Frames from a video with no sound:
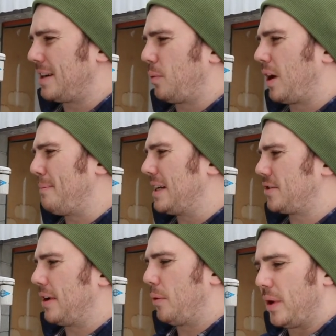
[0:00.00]
I didn't want to
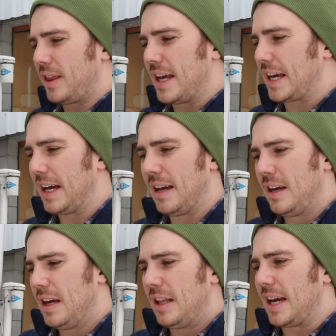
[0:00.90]
mess around with like
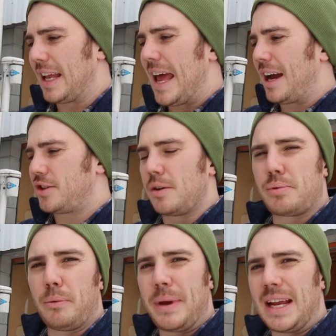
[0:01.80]
an extra
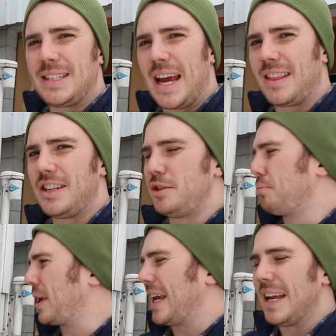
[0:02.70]
propane tank that you
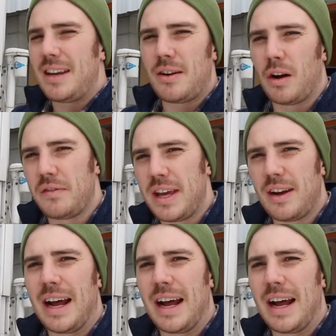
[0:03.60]
bring into your RV.